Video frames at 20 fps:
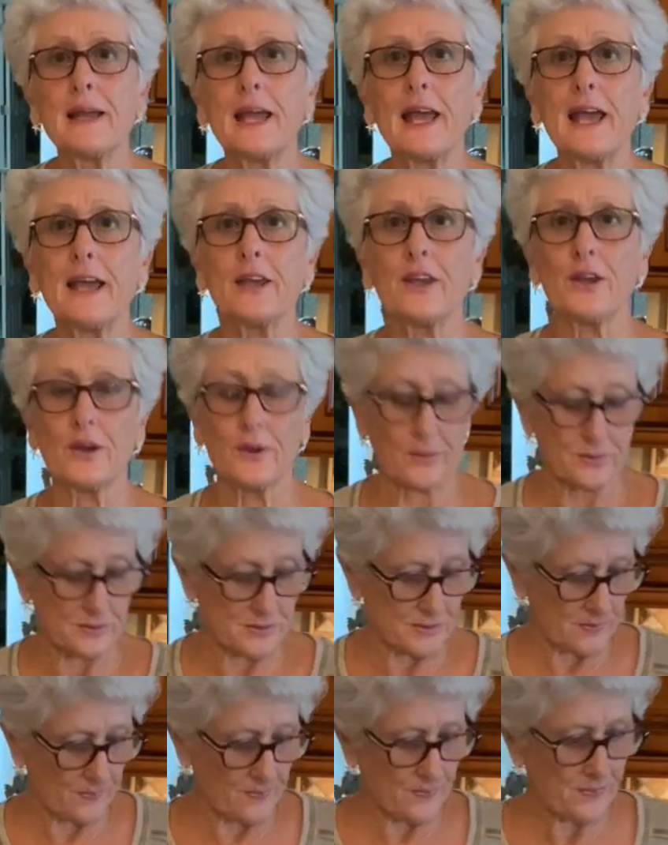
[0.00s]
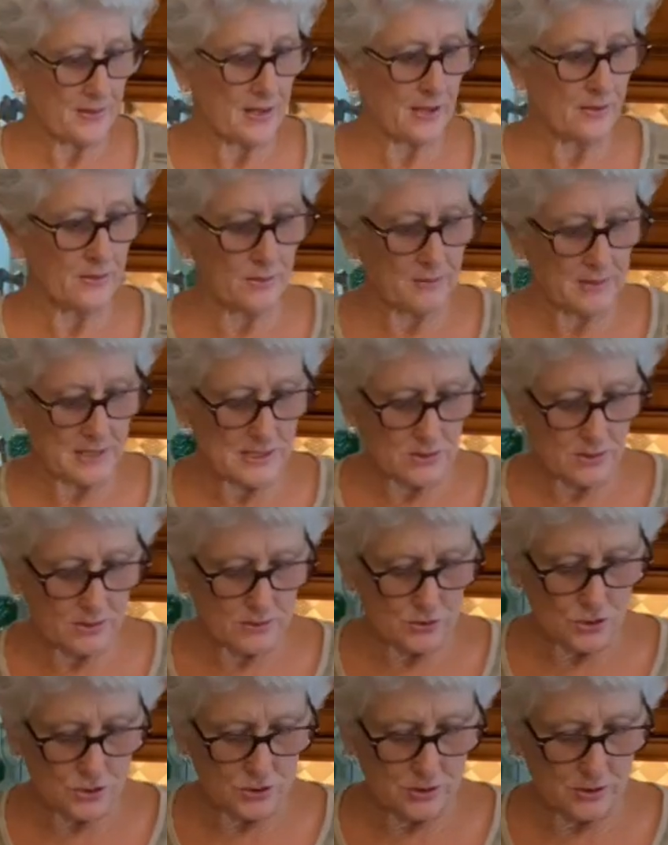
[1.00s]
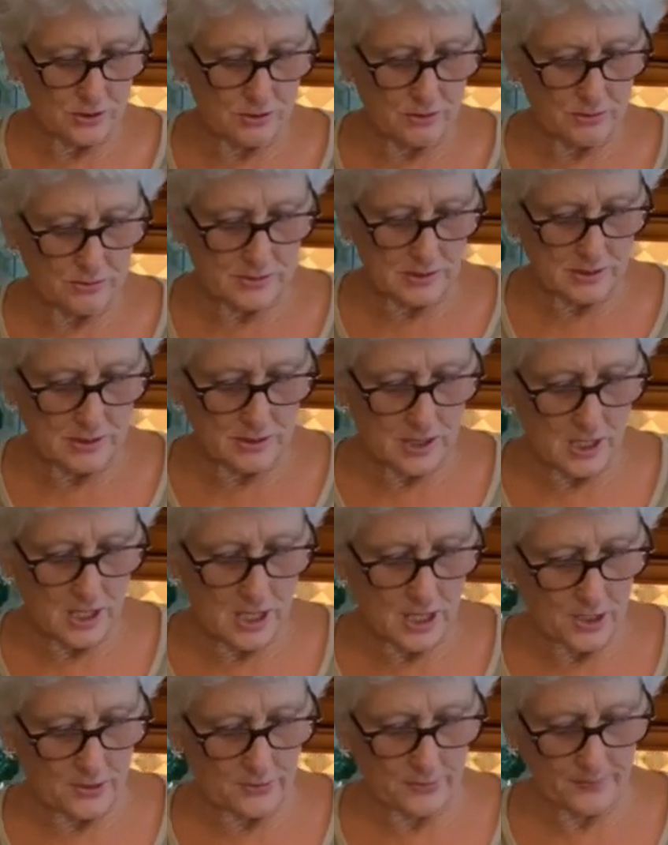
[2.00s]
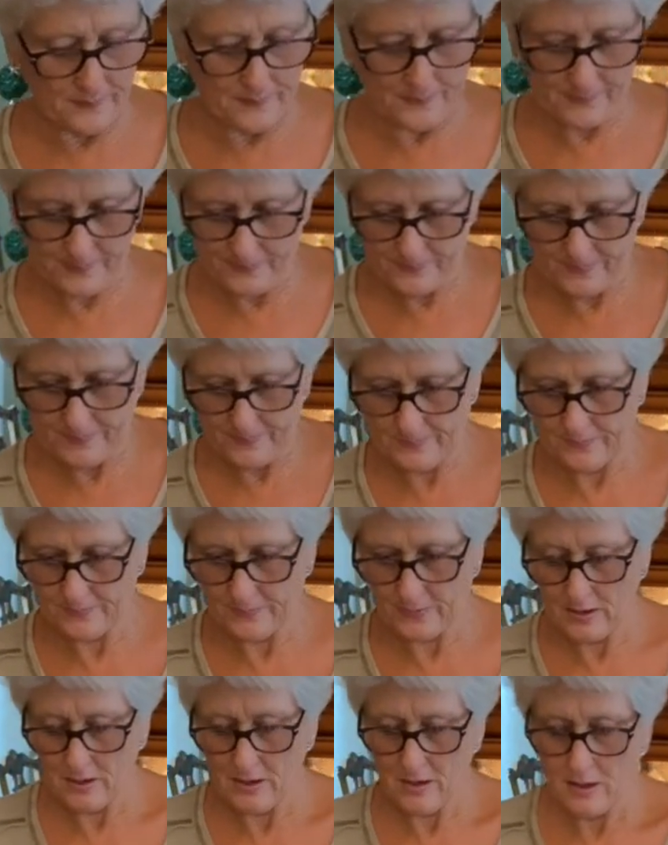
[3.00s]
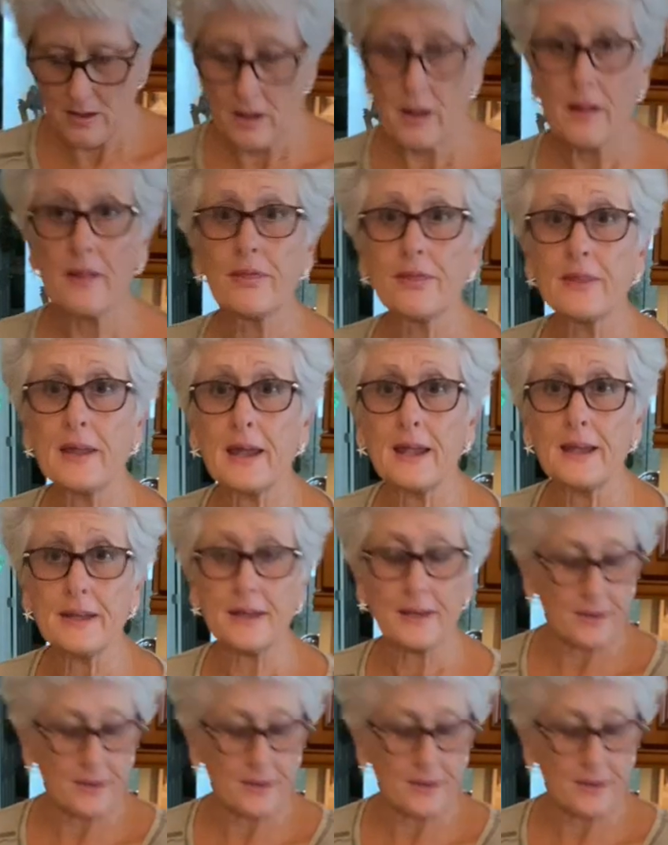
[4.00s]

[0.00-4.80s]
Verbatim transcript: egg yolks. And the rest of the sugar goes in here. There you